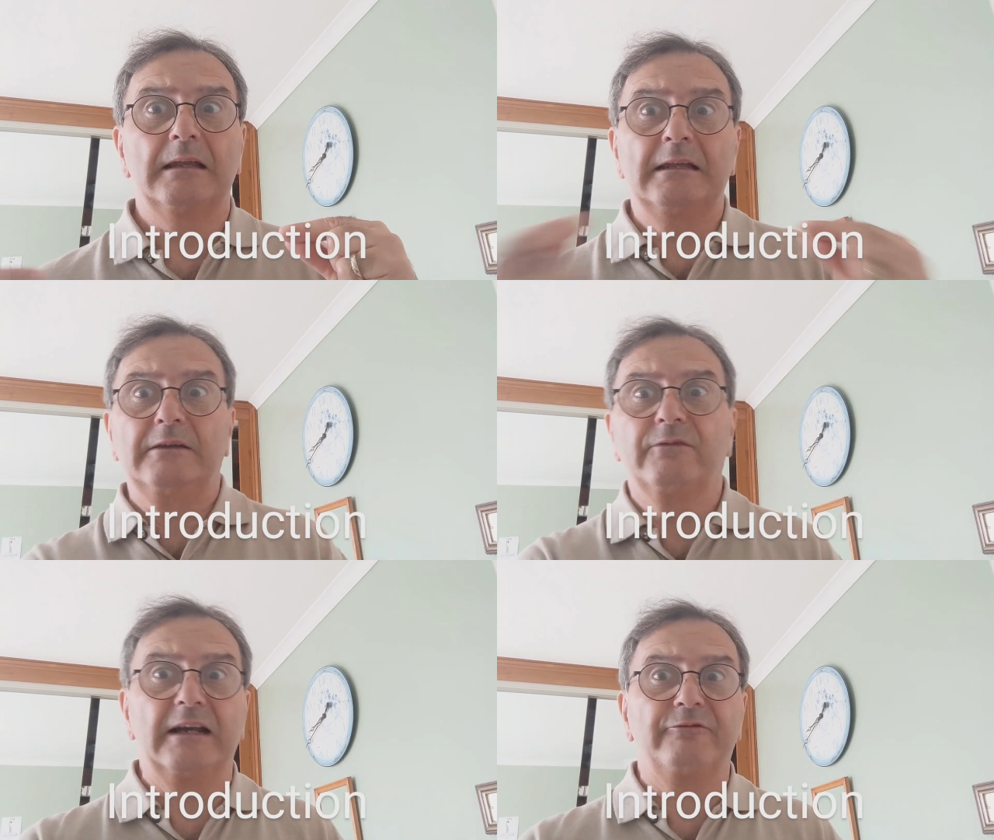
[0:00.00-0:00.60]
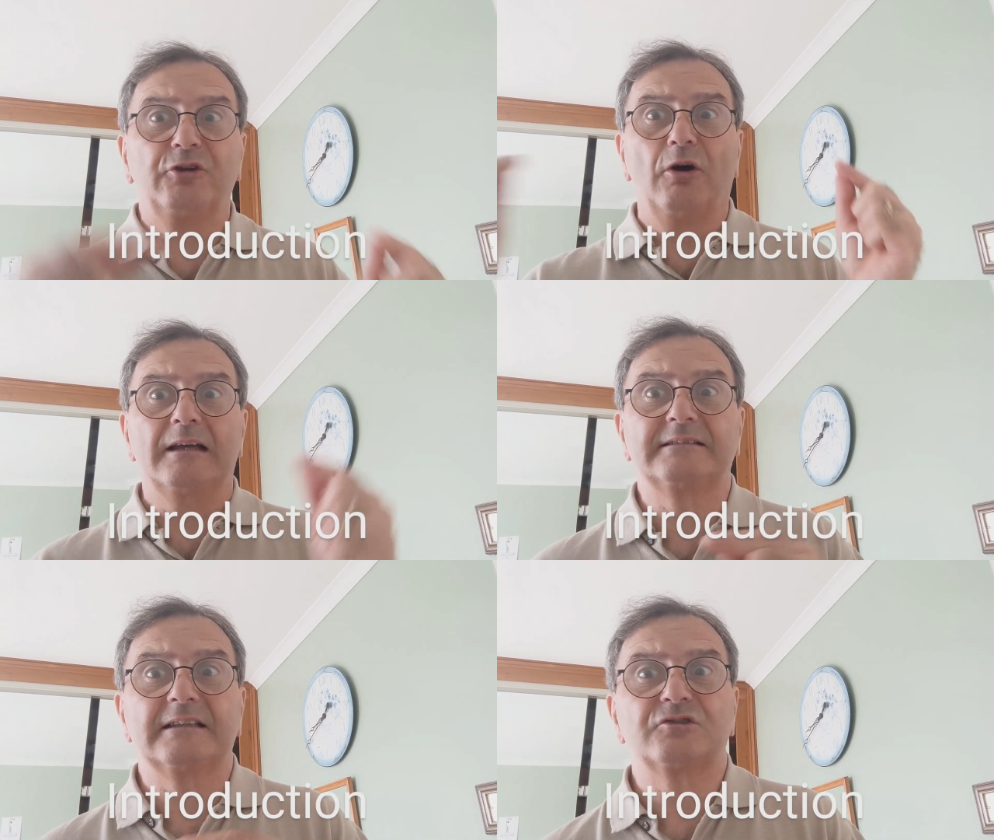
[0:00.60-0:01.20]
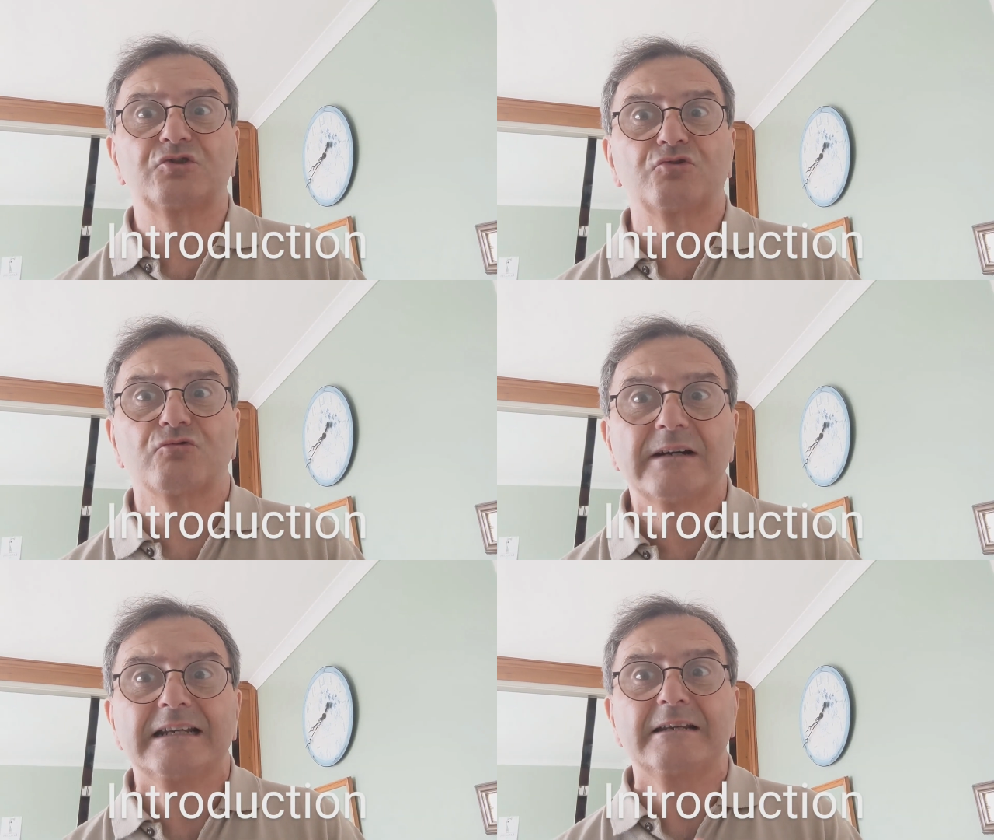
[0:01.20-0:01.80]
even if not as
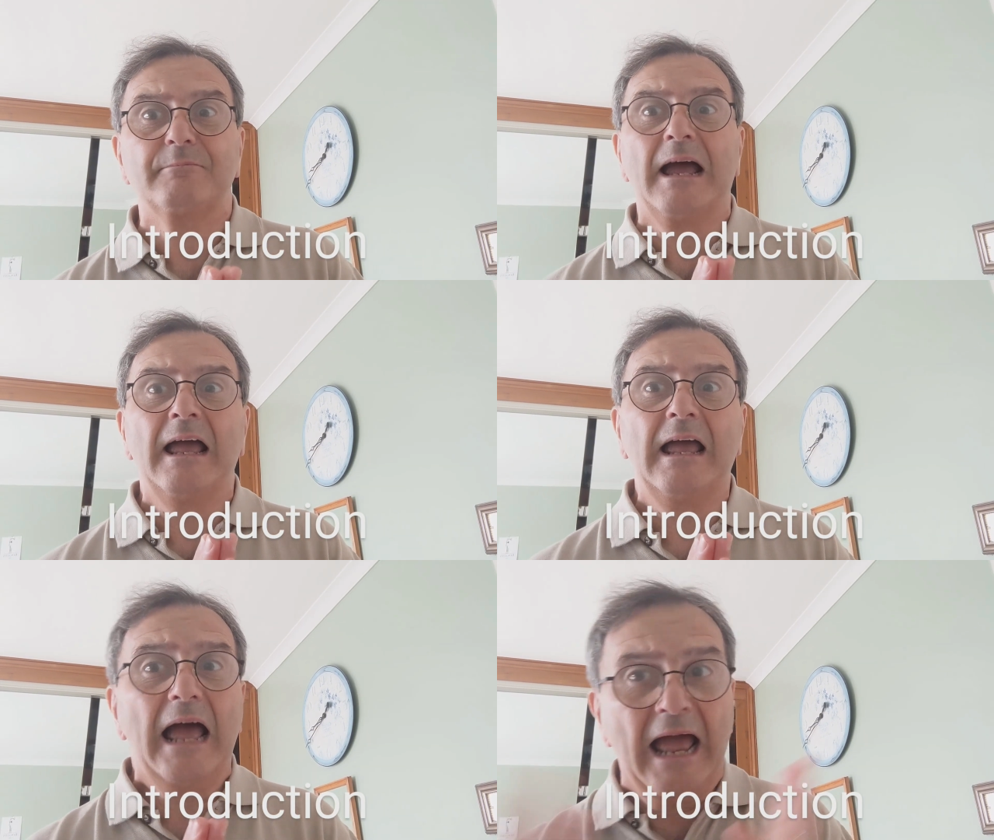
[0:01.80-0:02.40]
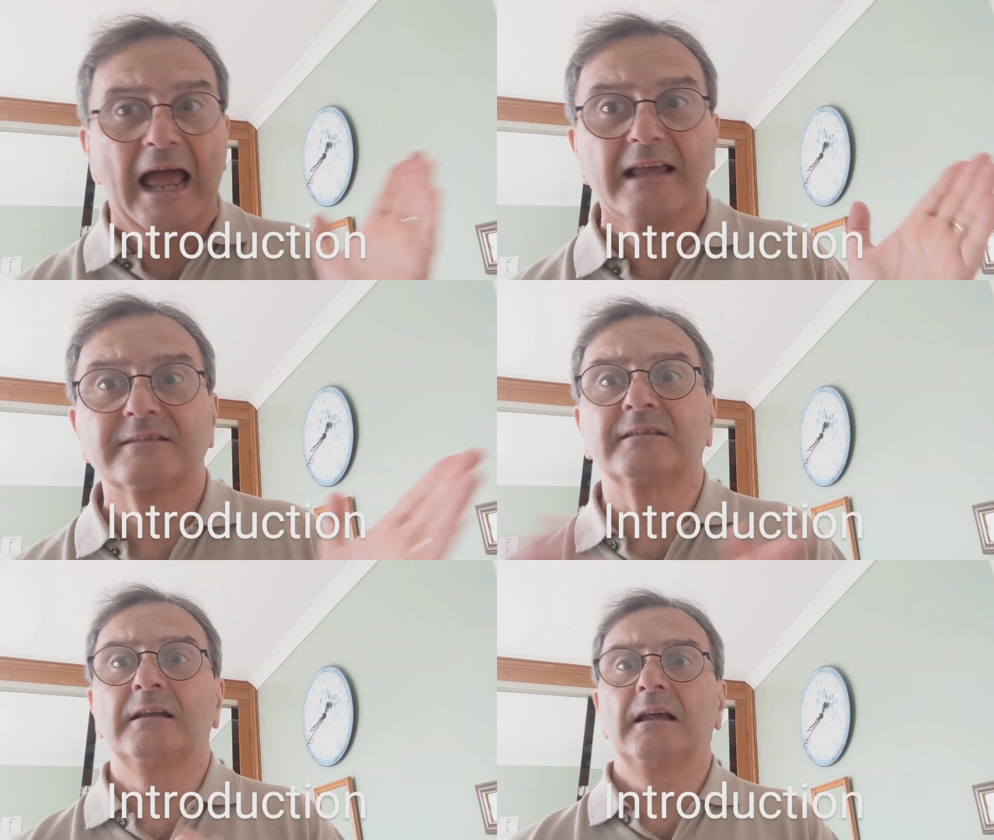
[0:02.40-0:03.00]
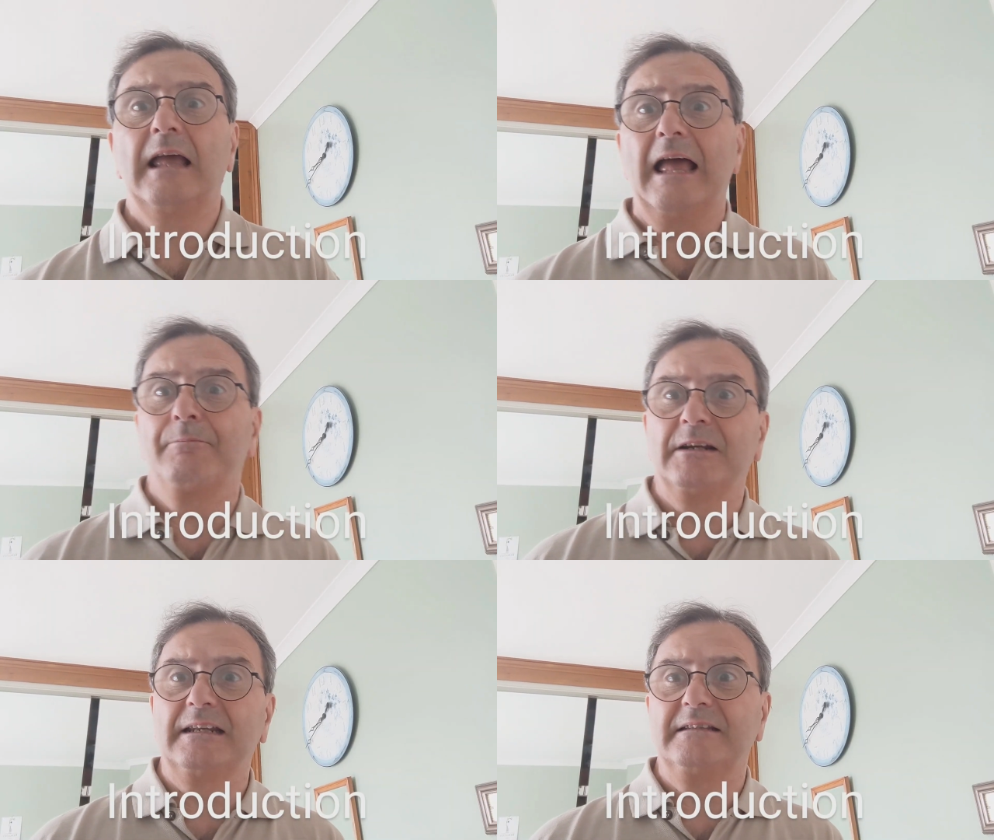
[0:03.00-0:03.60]
extreme as
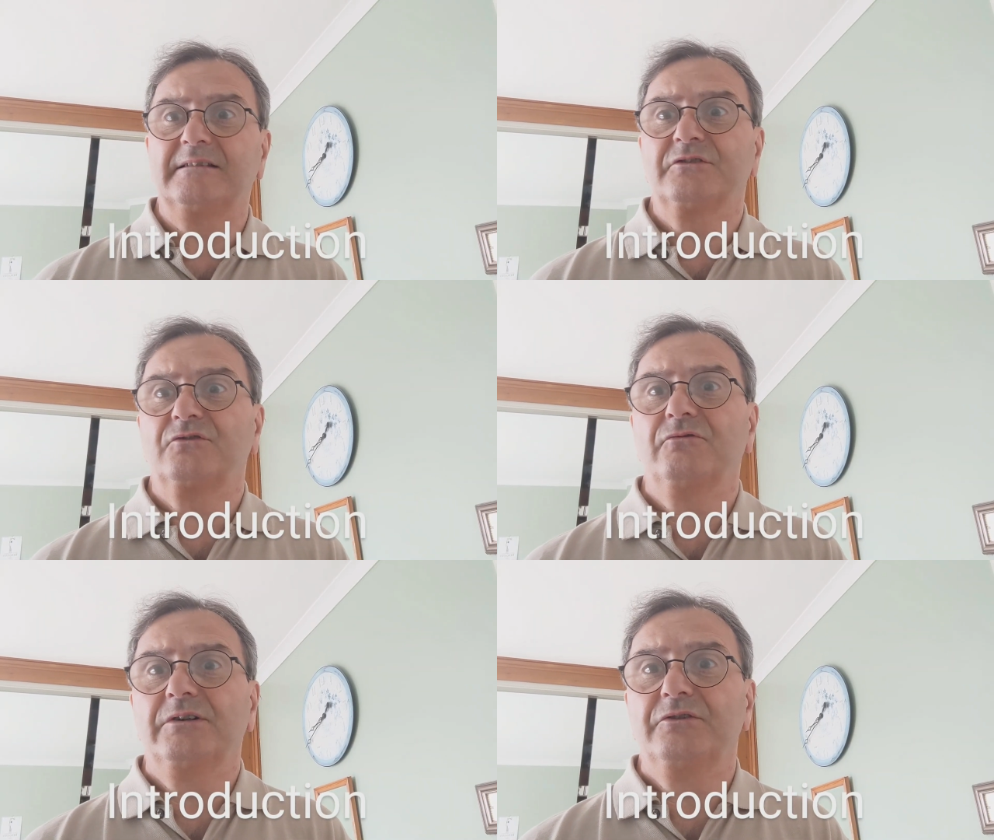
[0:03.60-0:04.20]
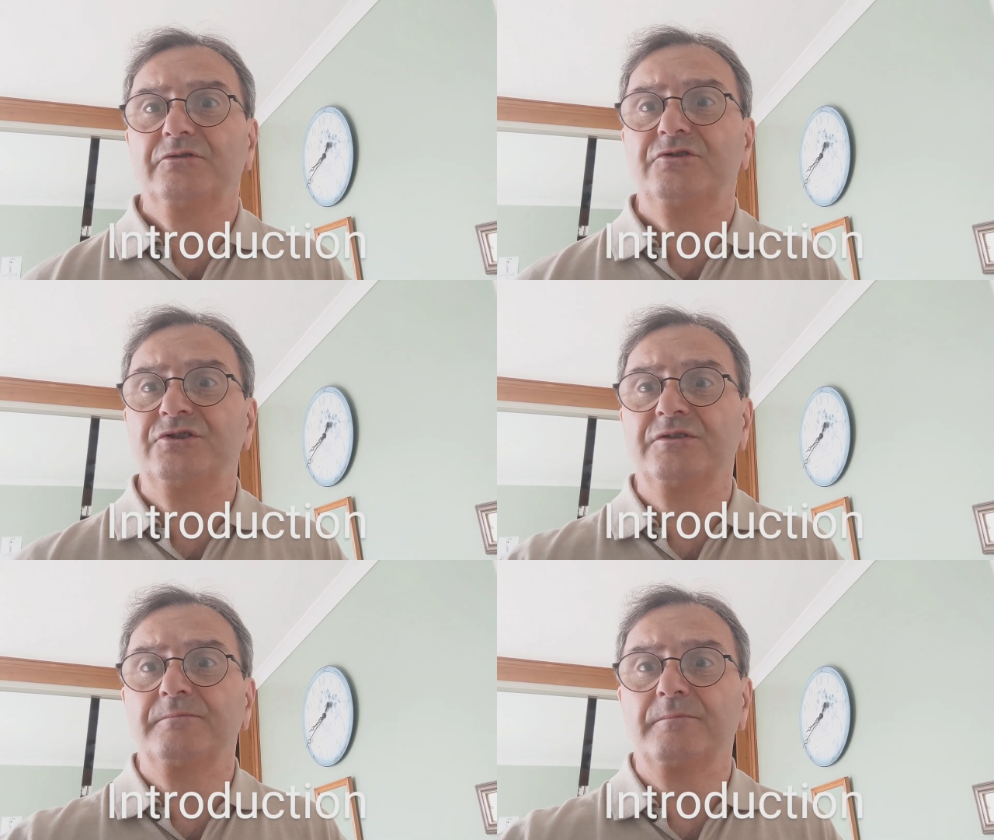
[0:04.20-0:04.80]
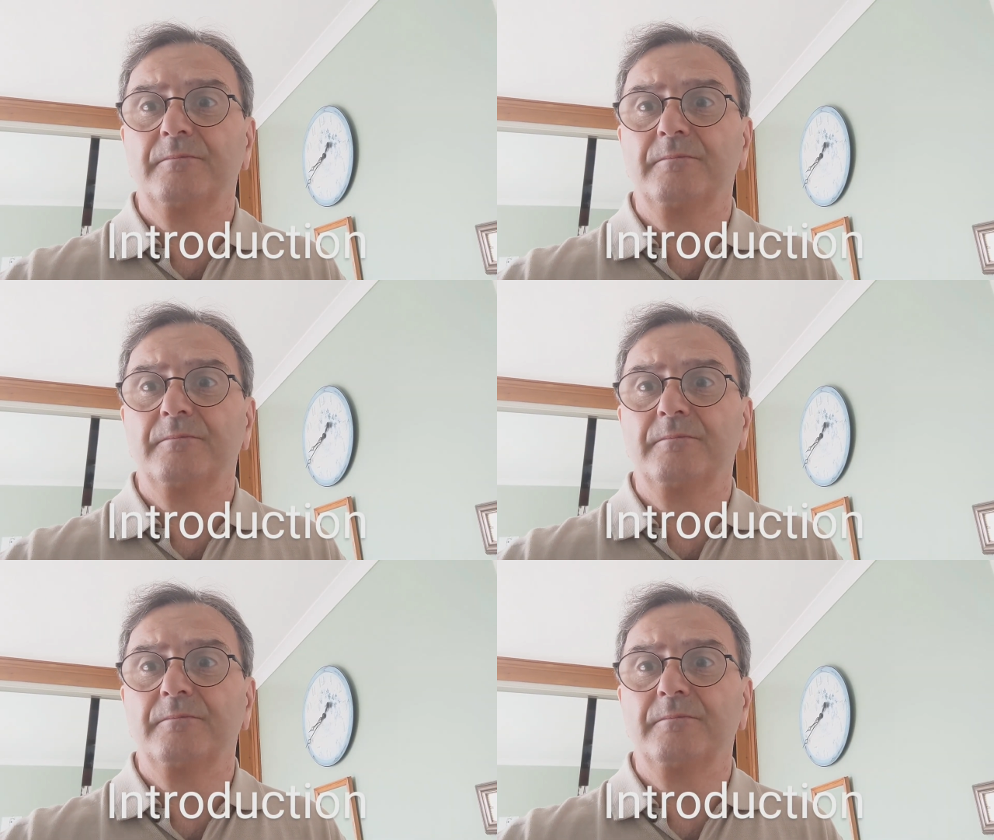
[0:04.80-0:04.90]
Ebenezer Scrooge?